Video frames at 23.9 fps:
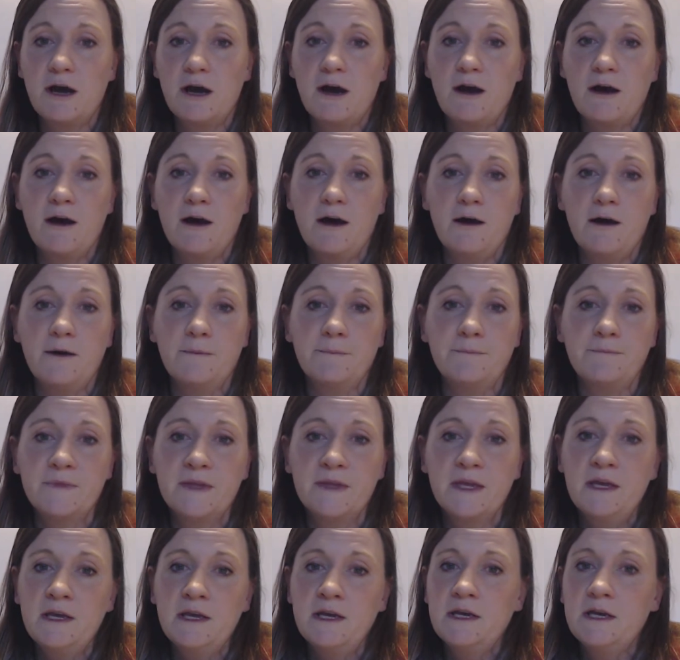
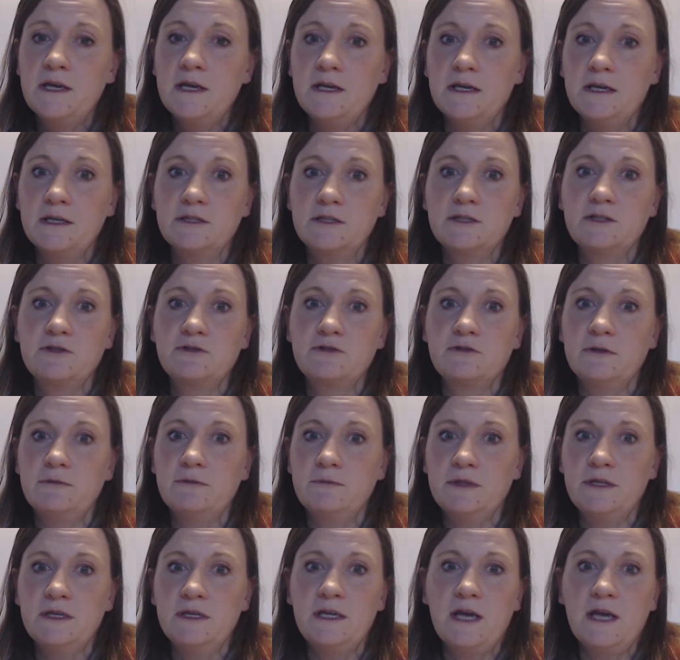an
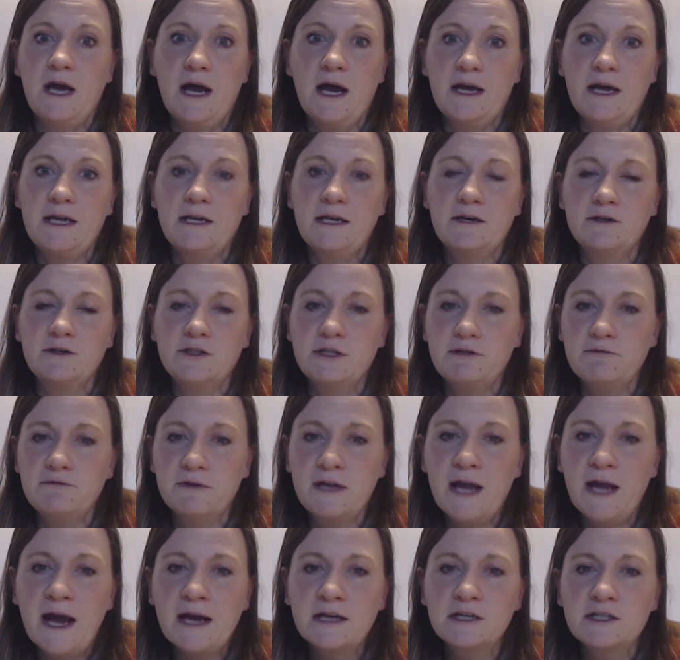extremely high energy
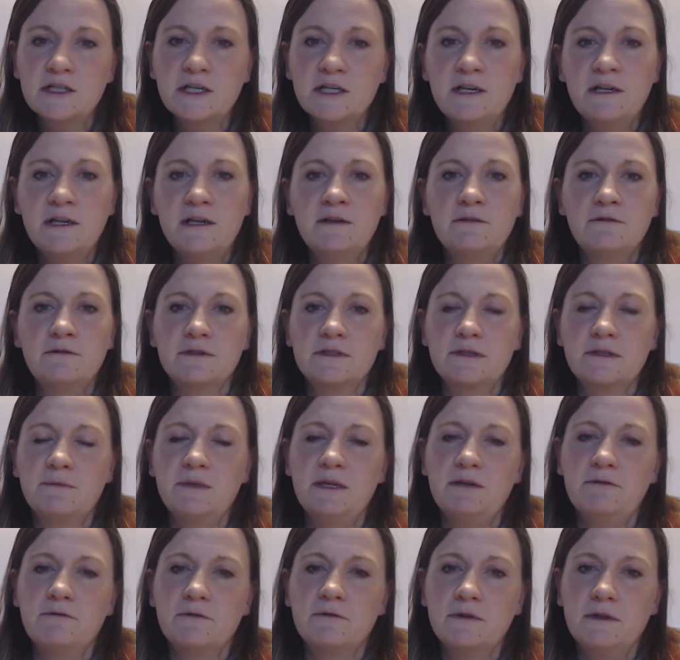reaction or
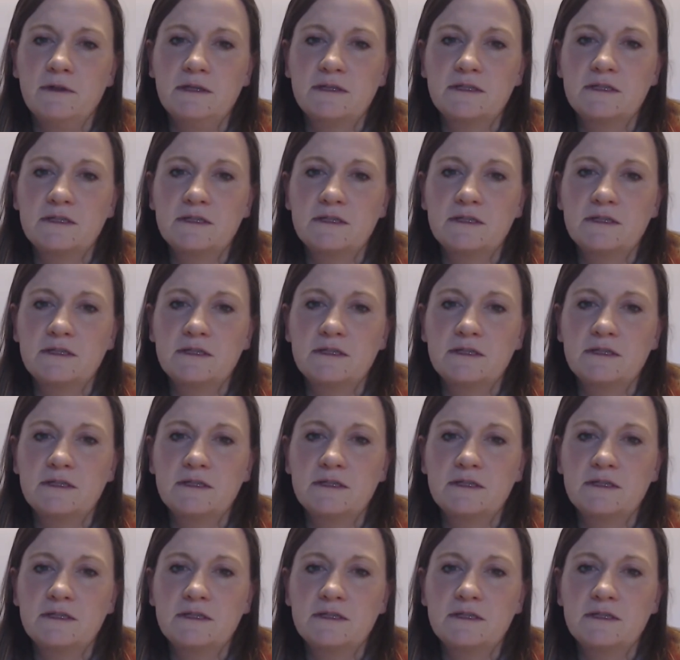something really